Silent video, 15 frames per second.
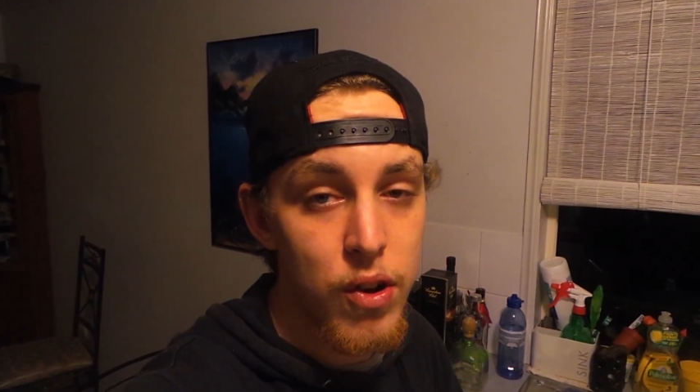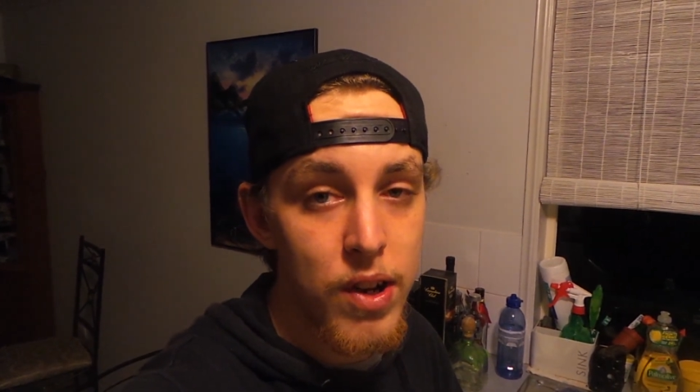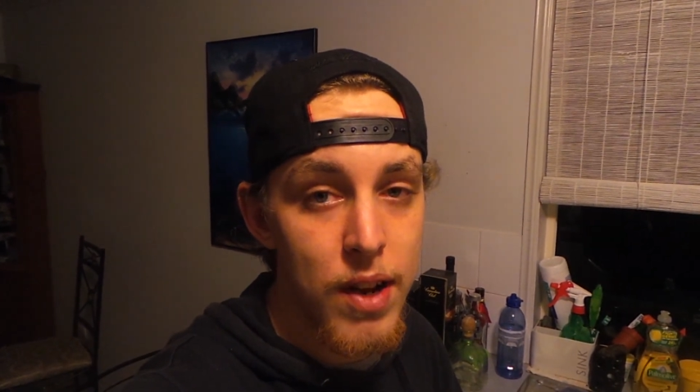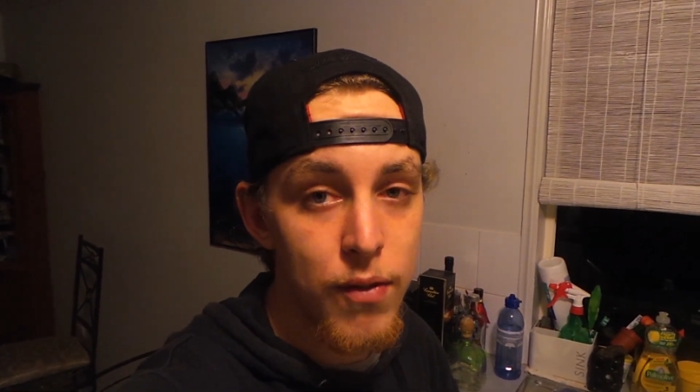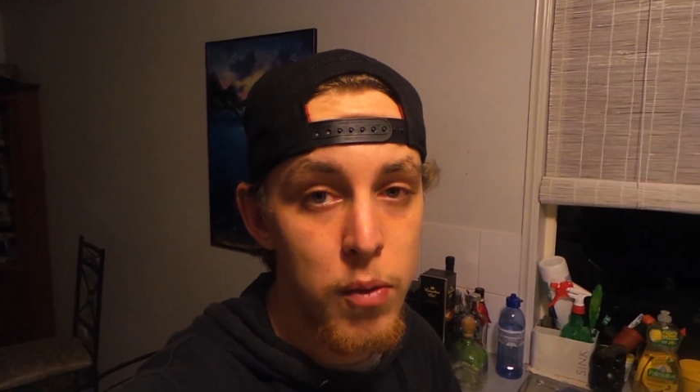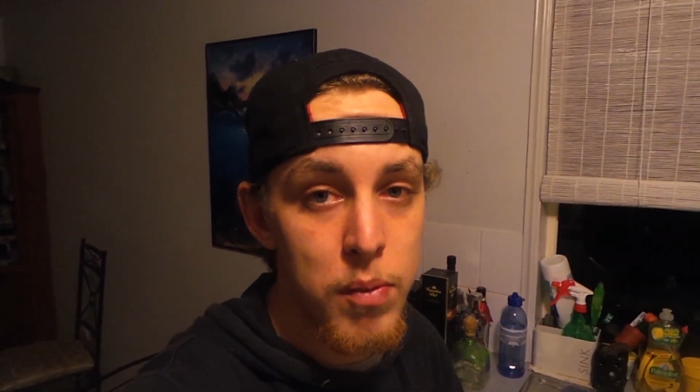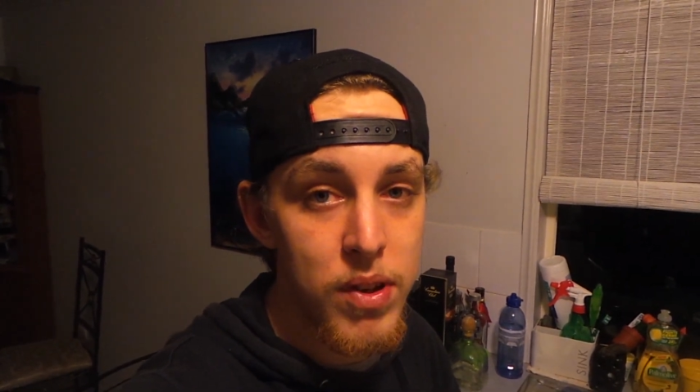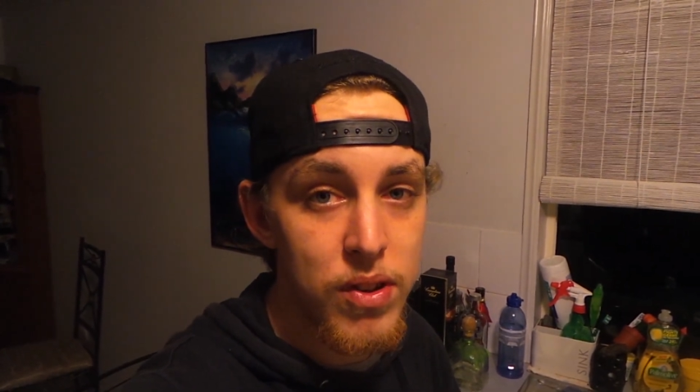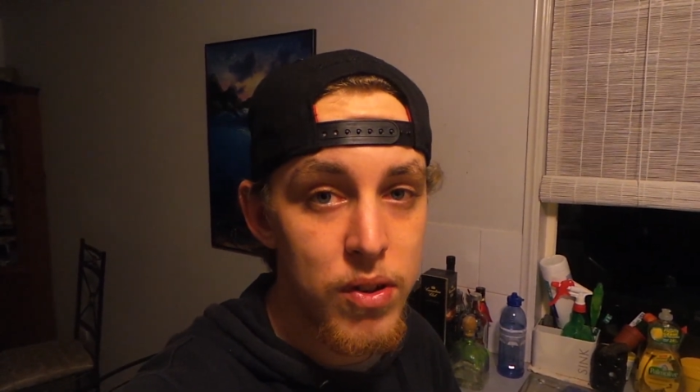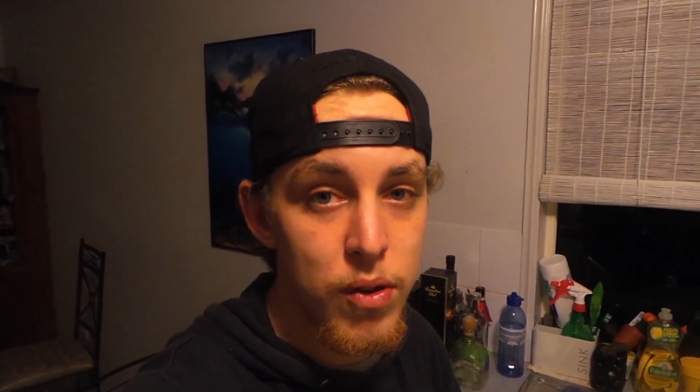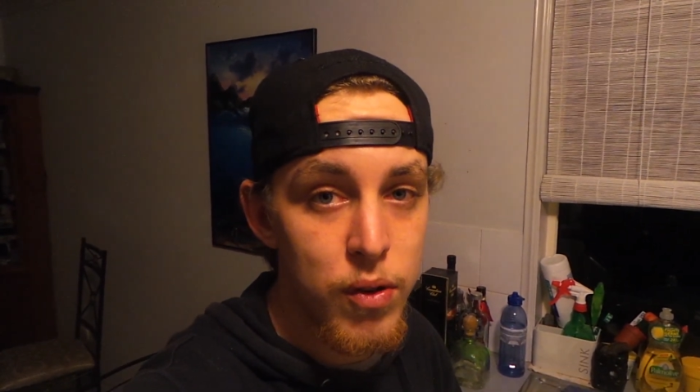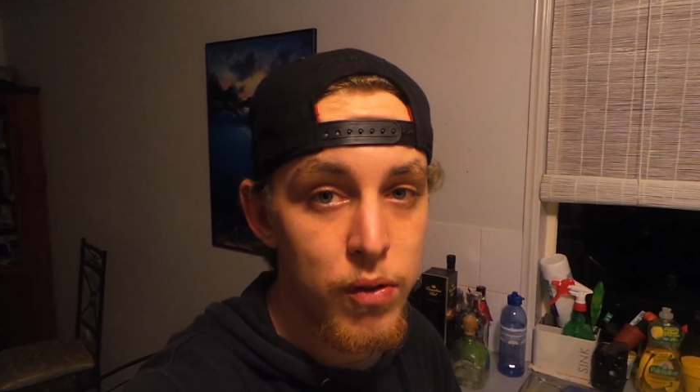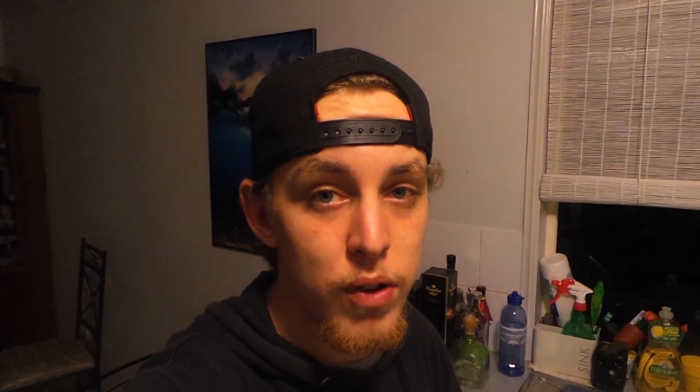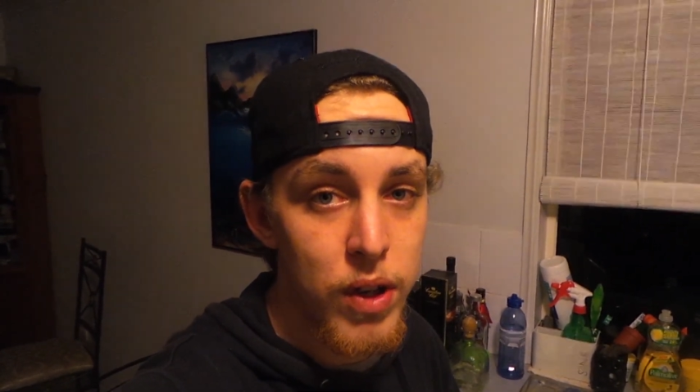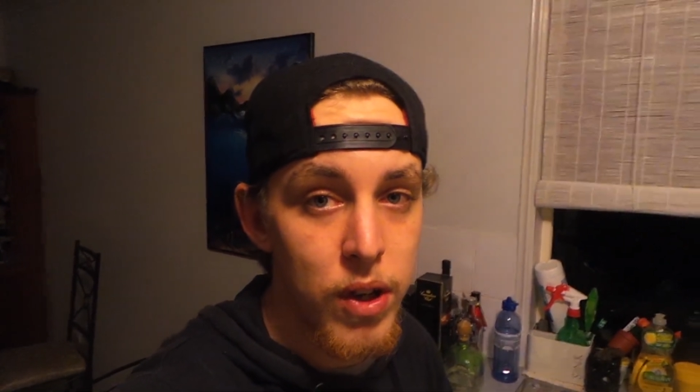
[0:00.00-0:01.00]
never miss a
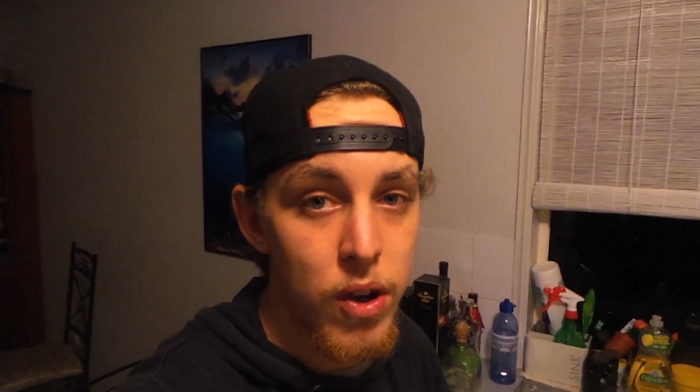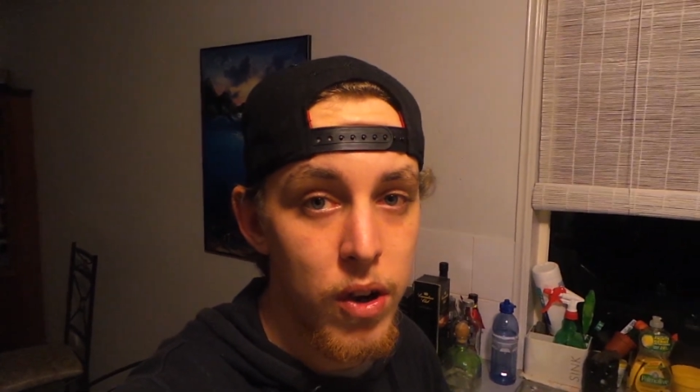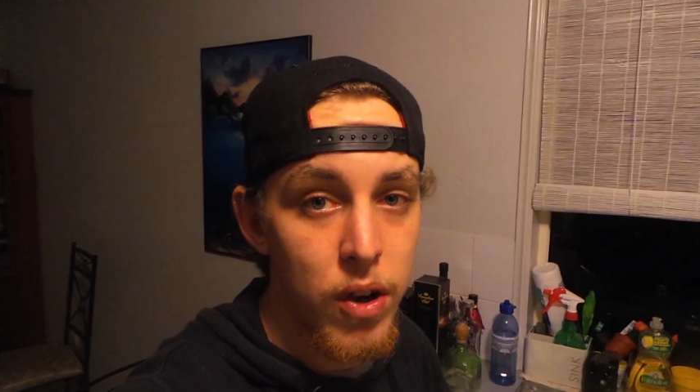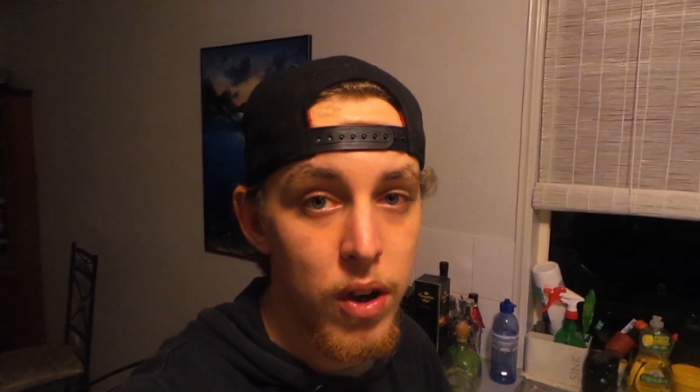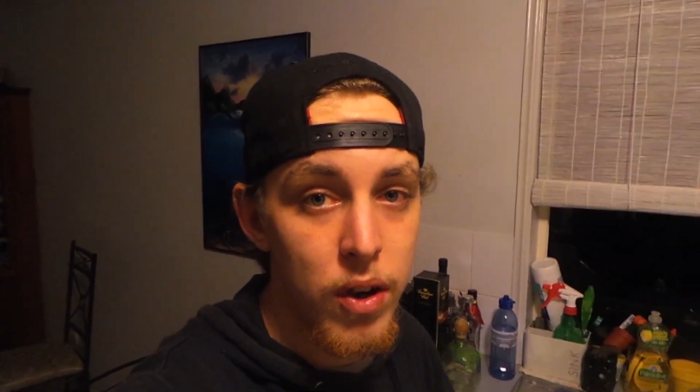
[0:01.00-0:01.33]
new video,